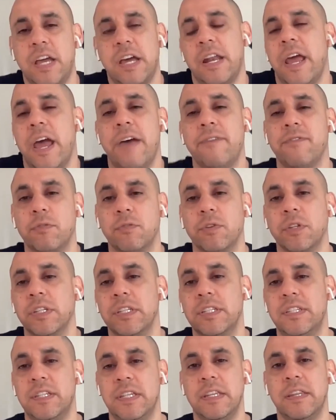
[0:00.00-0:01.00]
kind of haven't
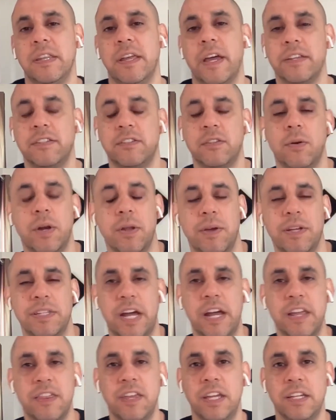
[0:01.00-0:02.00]
really seen that. So anyways,
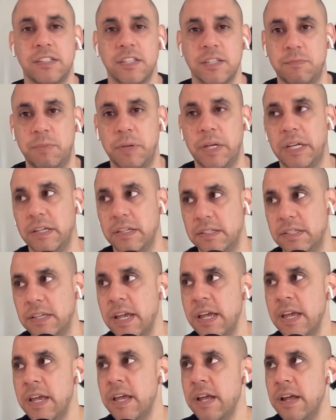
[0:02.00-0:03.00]
I think it's as big as
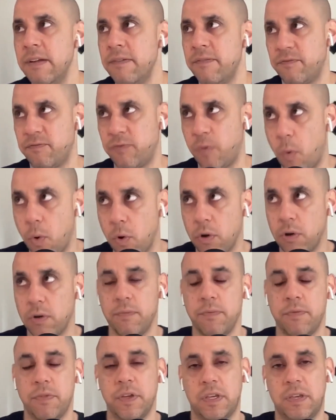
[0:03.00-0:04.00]

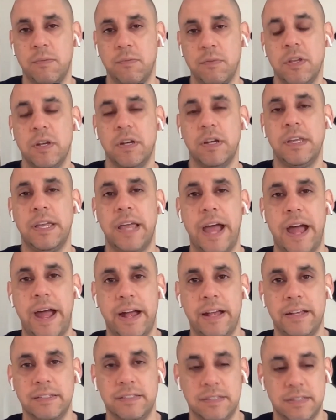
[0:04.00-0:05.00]
for the community
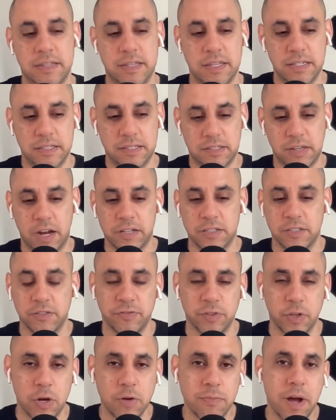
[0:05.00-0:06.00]
as the stock to
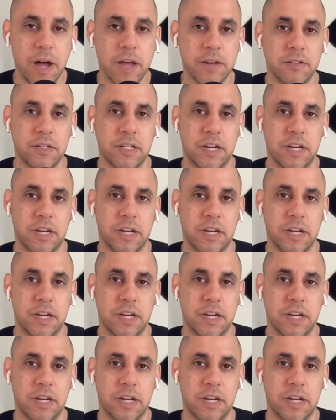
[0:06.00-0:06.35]
flow model.